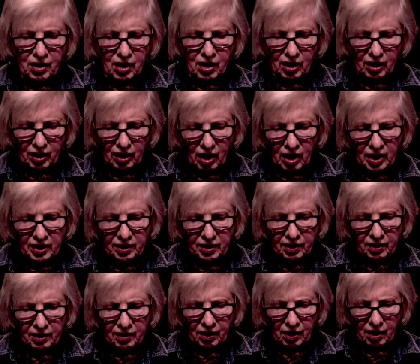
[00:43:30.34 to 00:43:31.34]

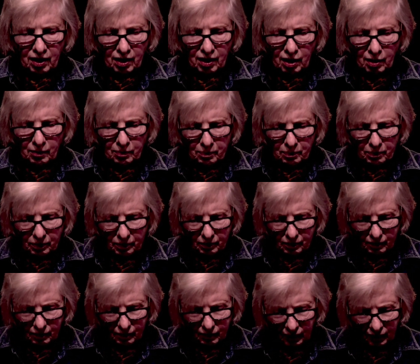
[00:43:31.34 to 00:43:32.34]
lining
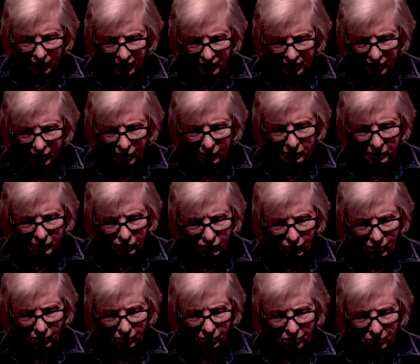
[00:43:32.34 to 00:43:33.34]
up in
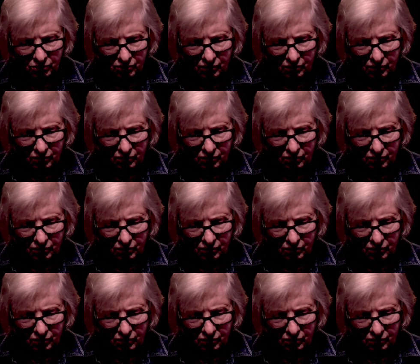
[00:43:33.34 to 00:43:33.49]
rows.